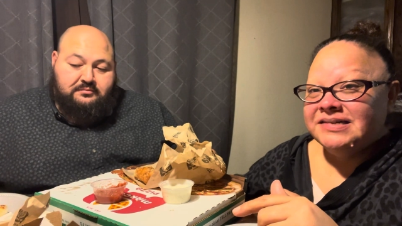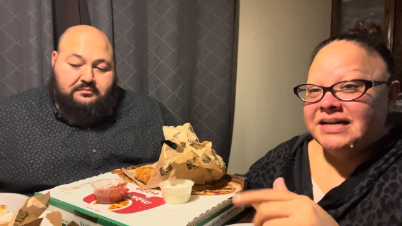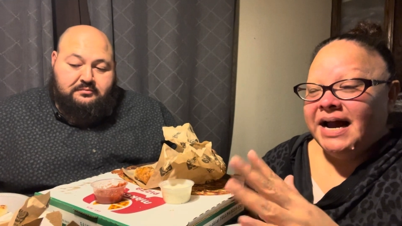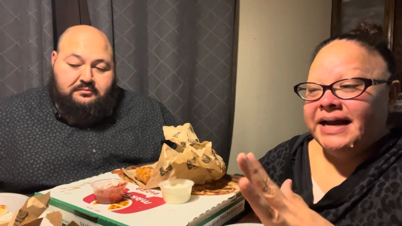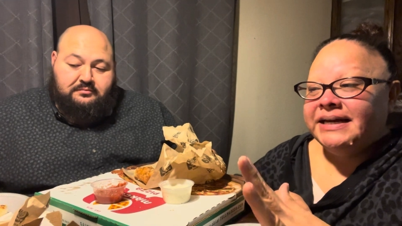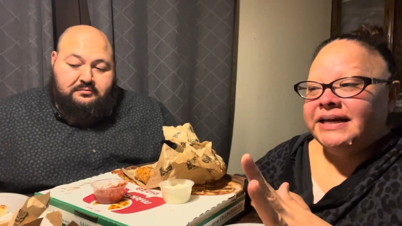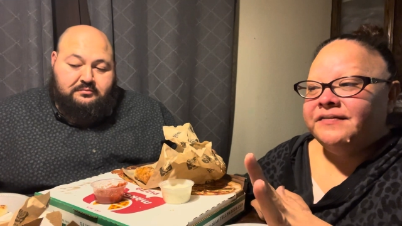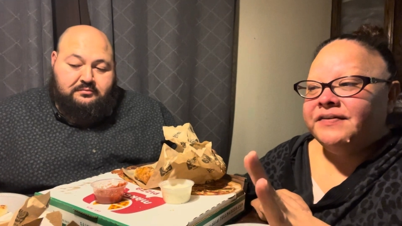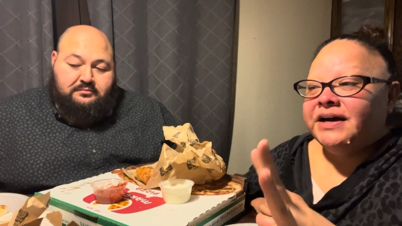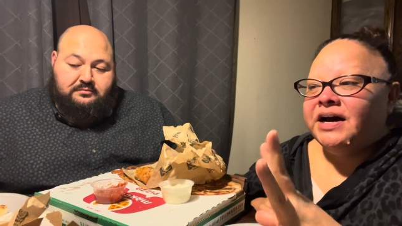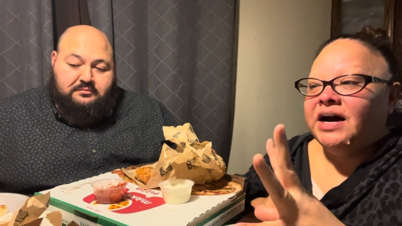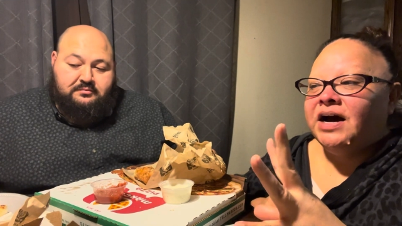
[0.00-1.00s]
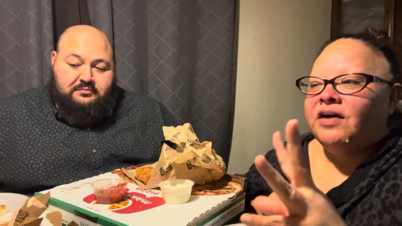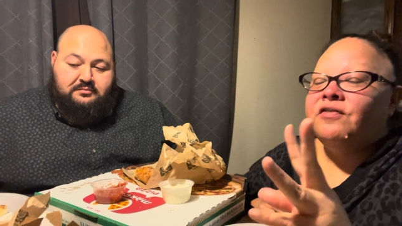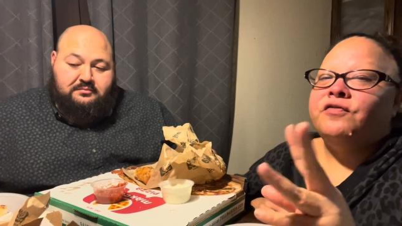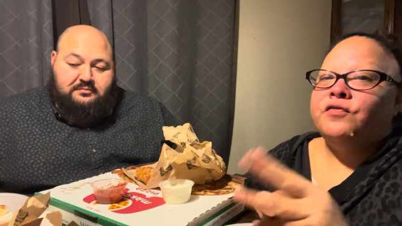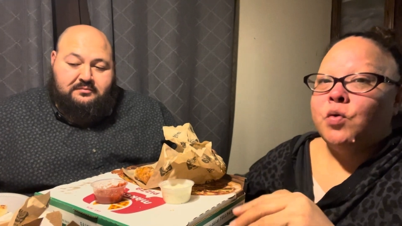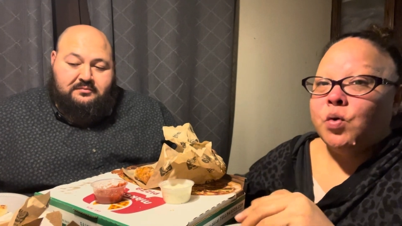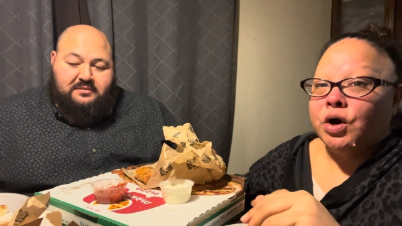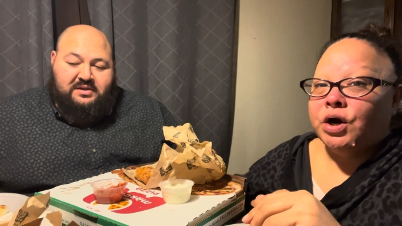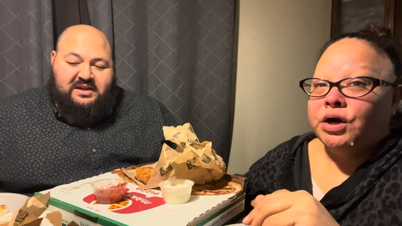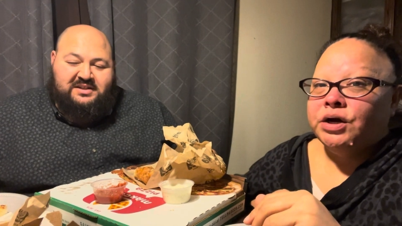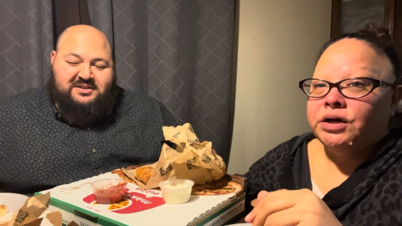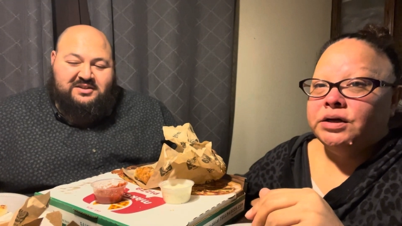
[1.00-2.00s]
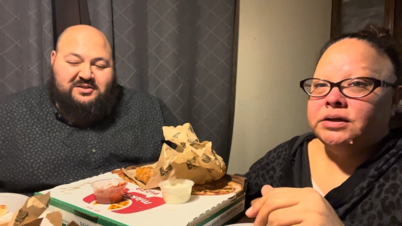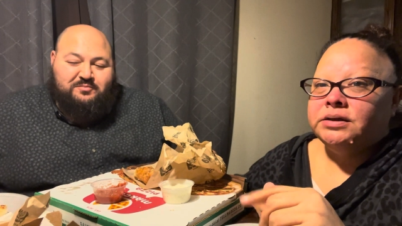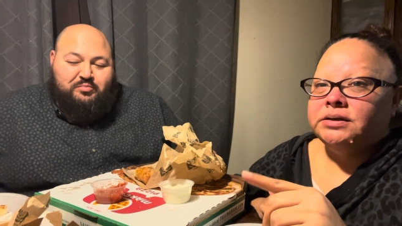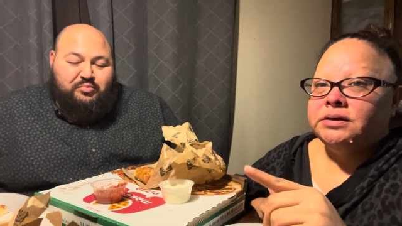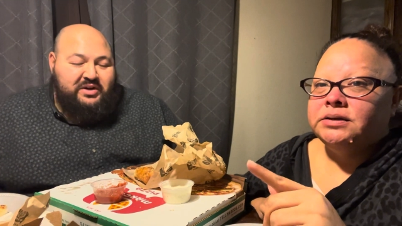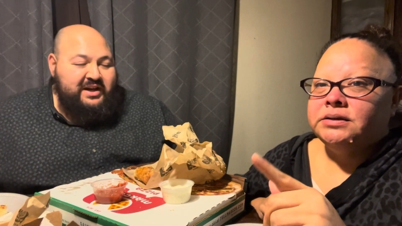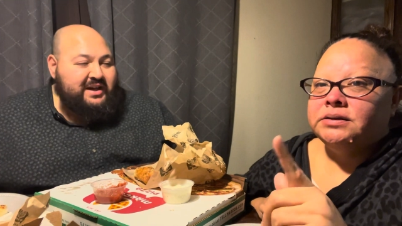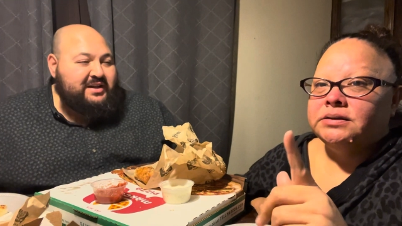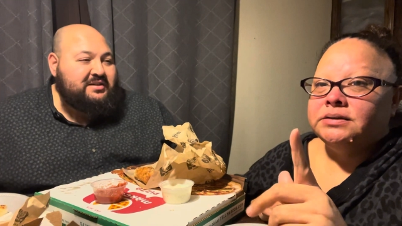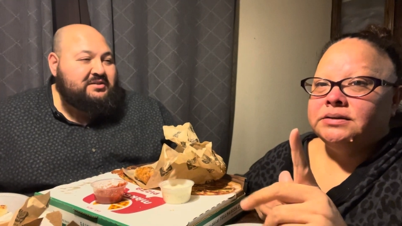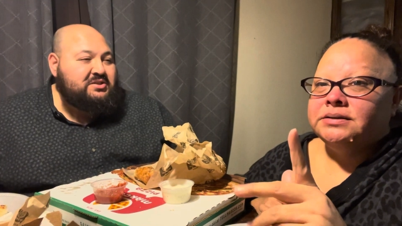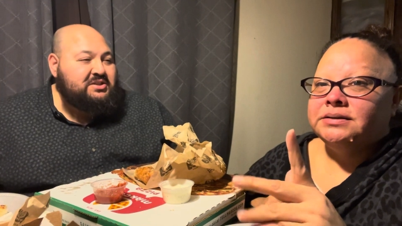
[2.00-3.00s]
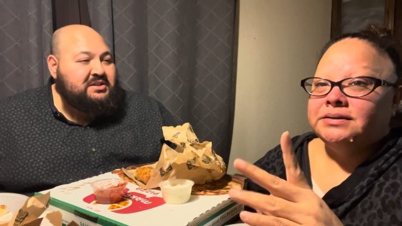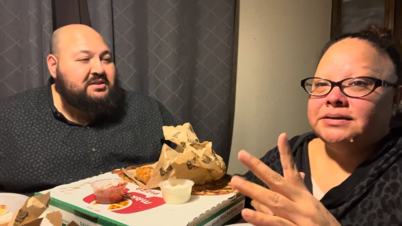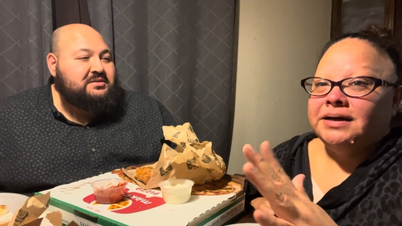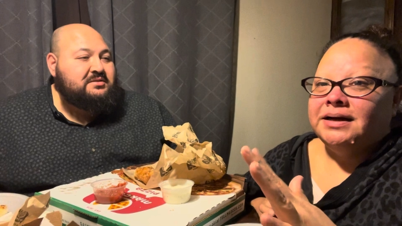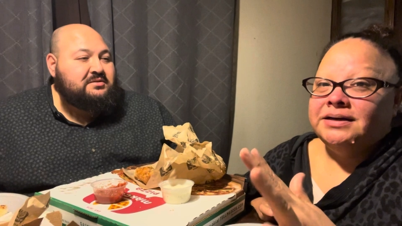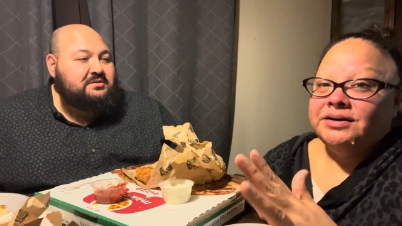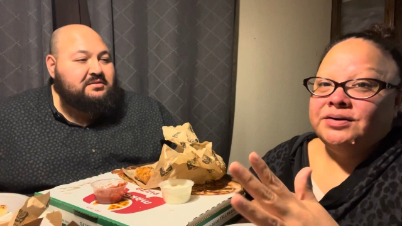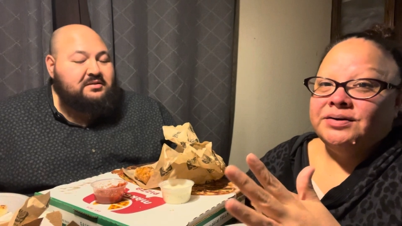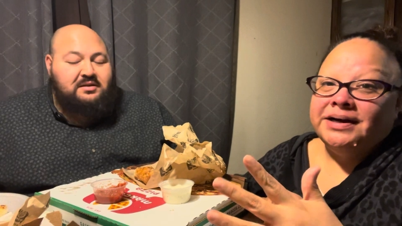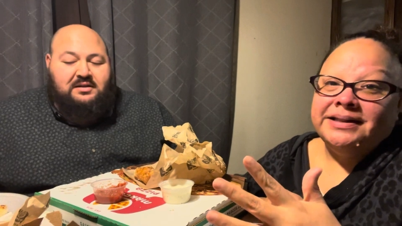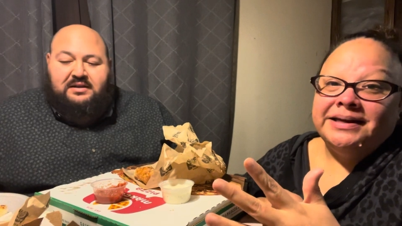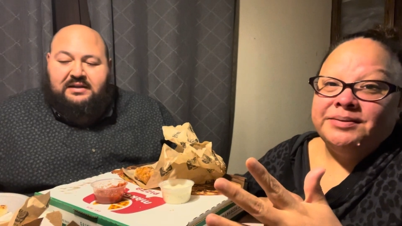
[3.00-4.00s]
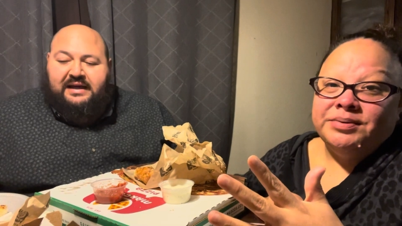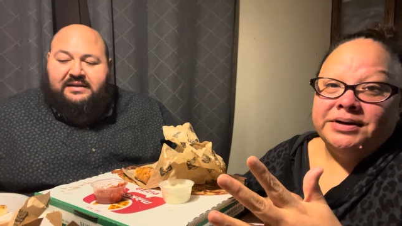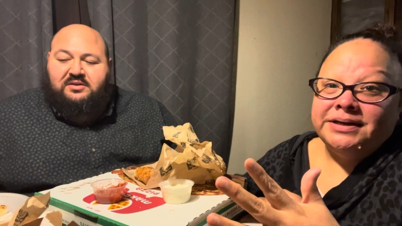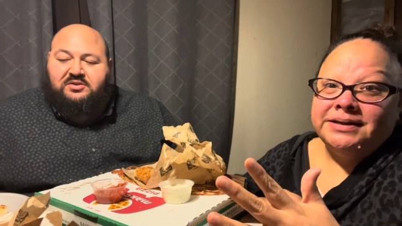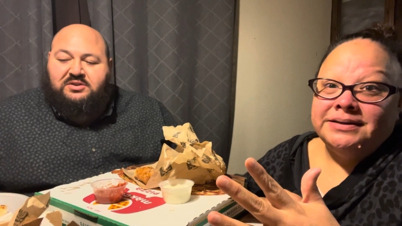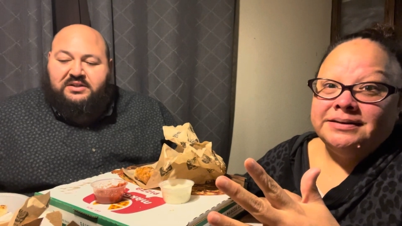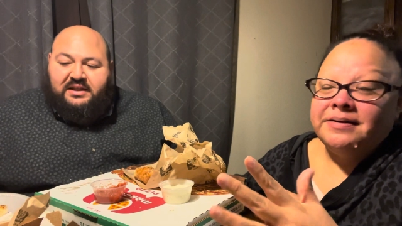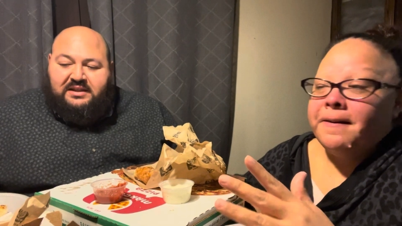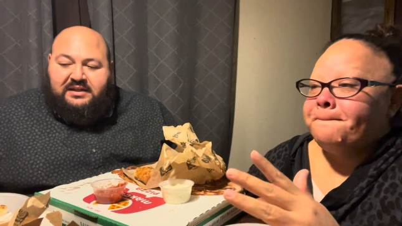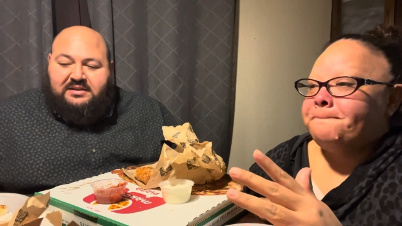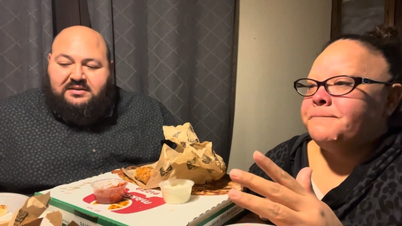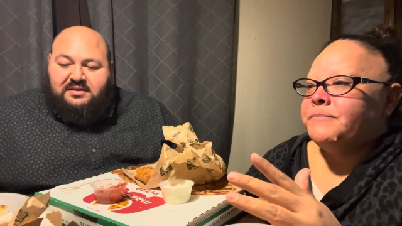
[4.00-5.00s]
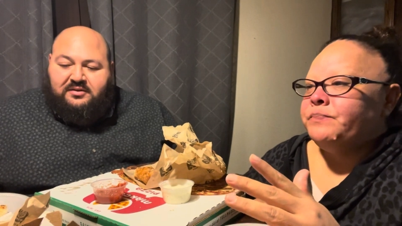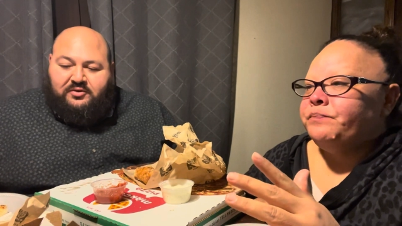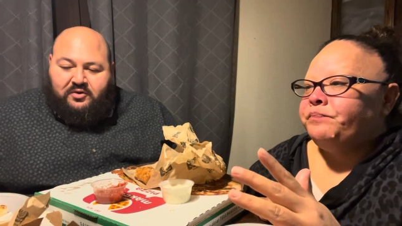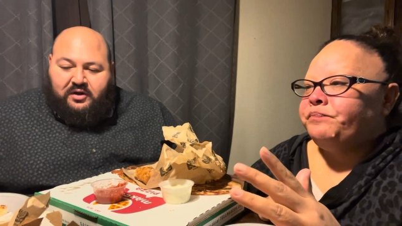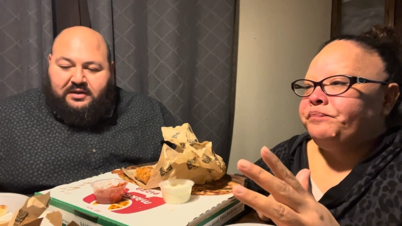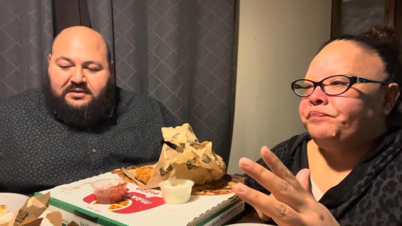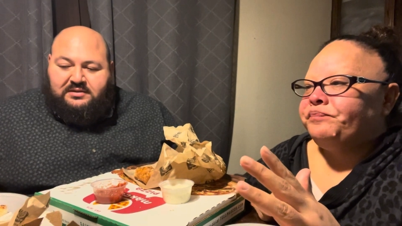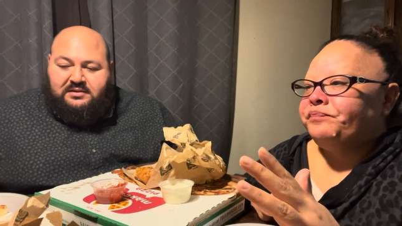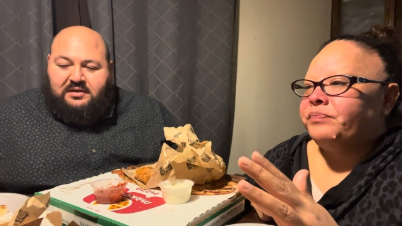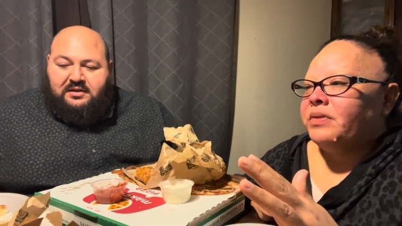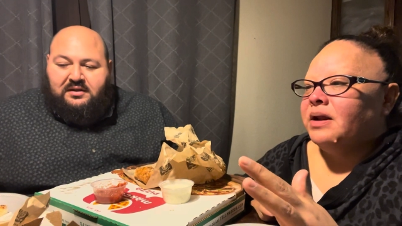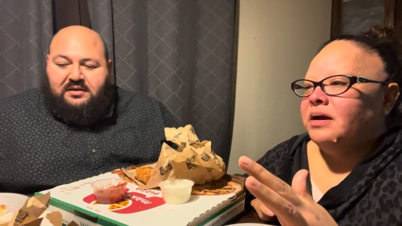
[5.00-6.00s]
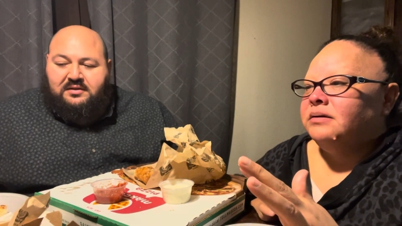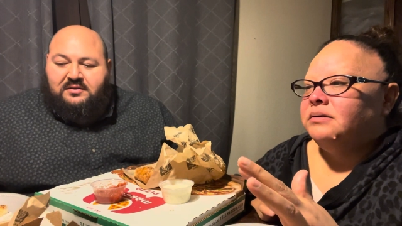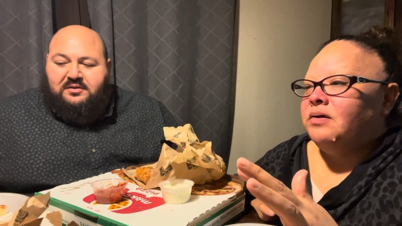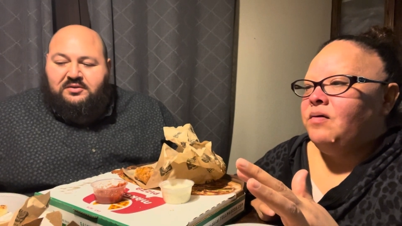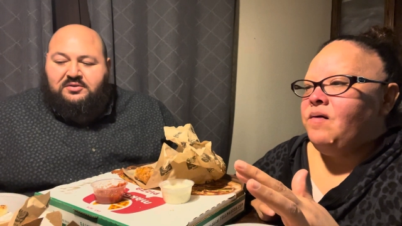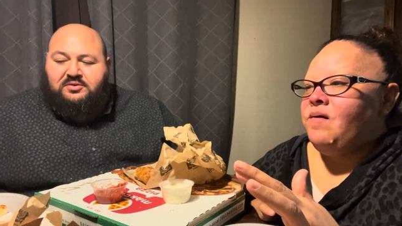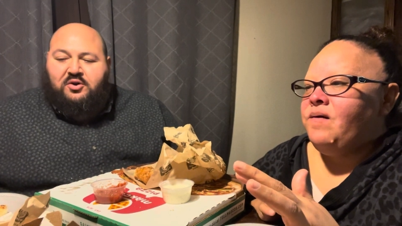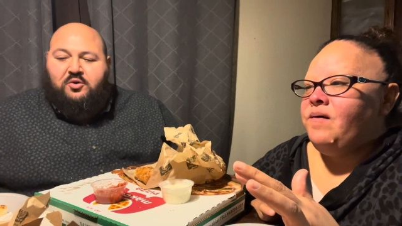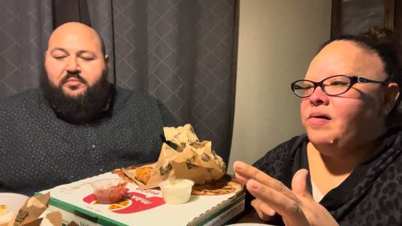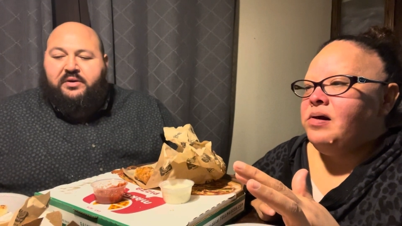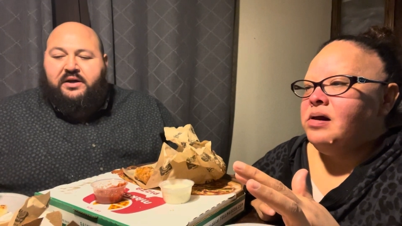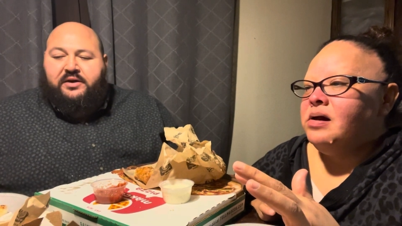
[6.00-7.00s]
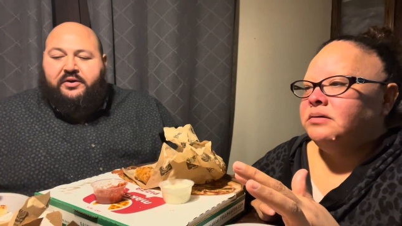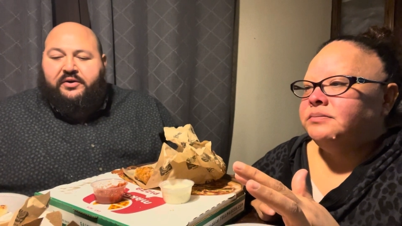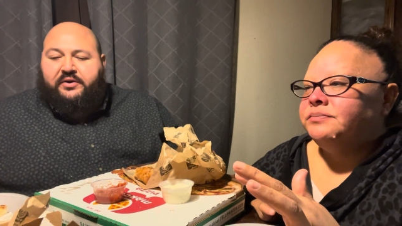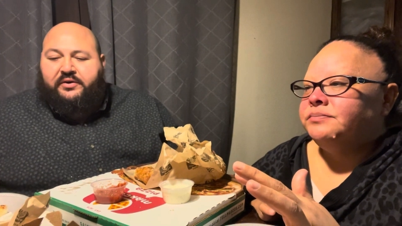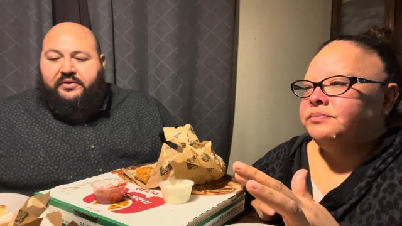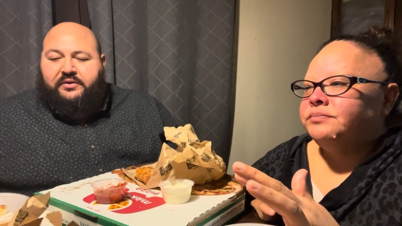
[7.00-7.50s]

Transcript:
Speaker 1: I give it a four.
Speaker 2: It's just bread and cheese. I know. I like. Like bread. there's nothing to the crust. There's no butter.